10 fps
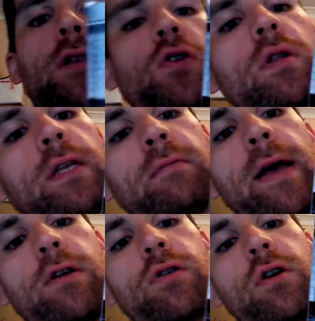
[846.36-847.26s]
Tallest
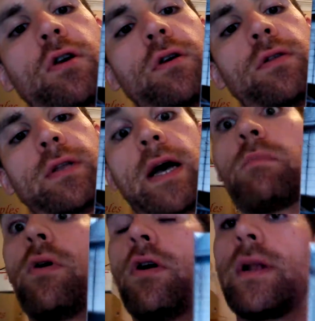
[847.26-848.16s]
Man on Earth, Dark
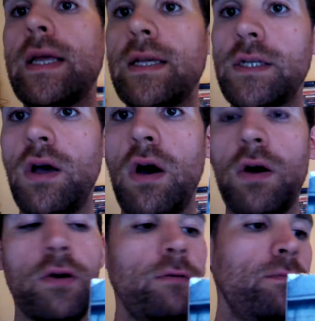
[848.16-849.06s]
Bird, Is
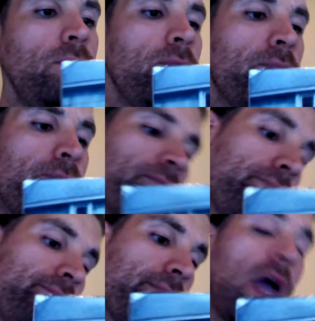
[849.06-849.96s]
Home.
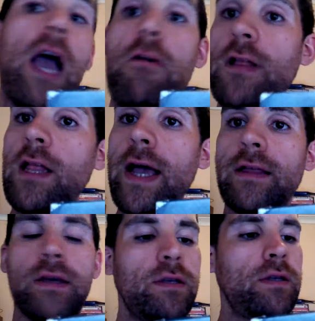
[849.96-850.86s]
I really
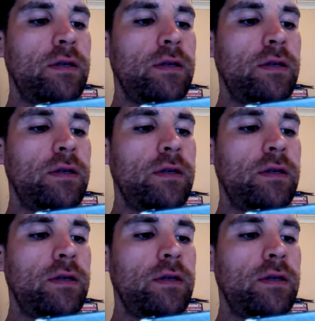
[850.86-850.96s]
like this.